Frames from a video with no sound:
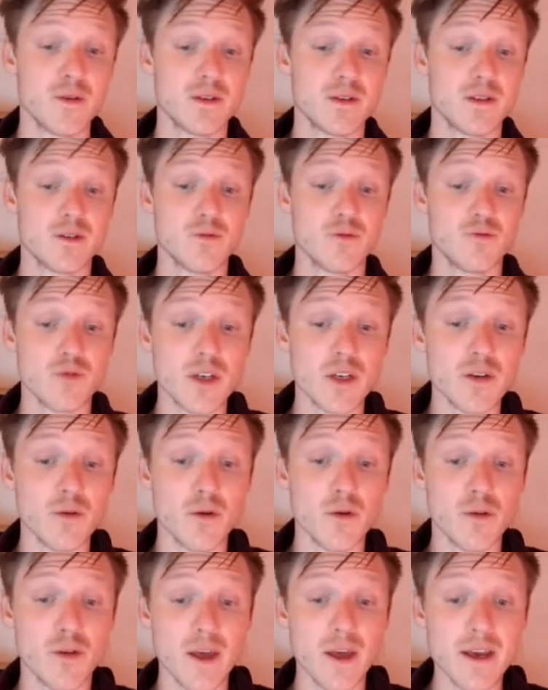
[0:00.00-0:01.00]
is a real
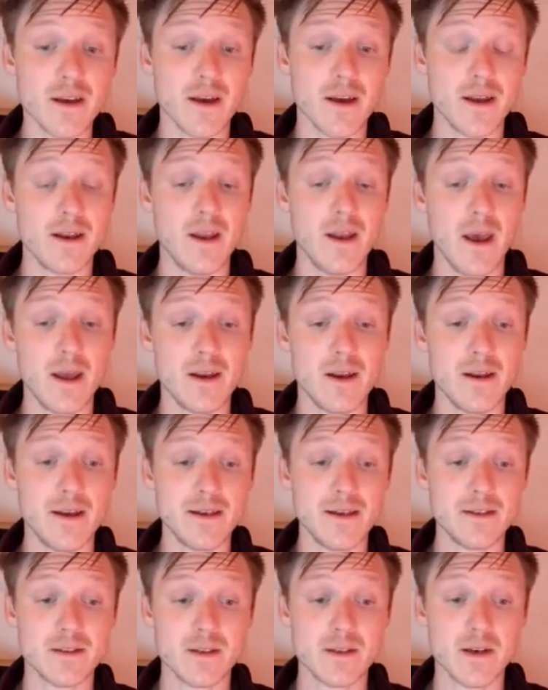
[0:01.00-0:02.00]
thing and
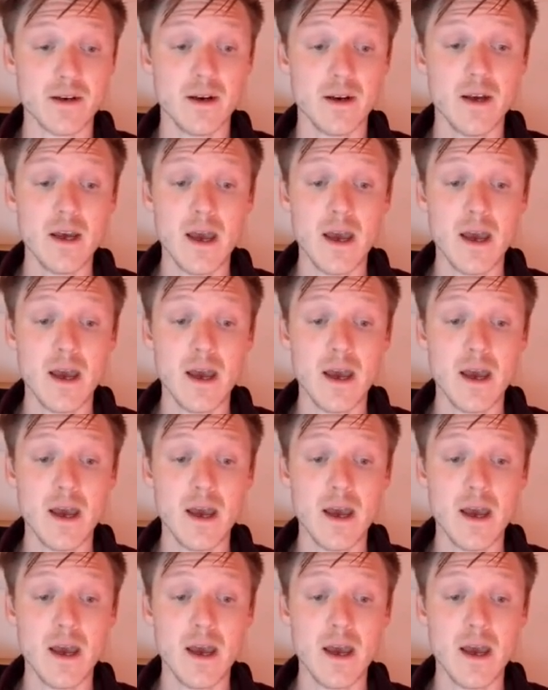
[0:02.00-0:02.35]
is the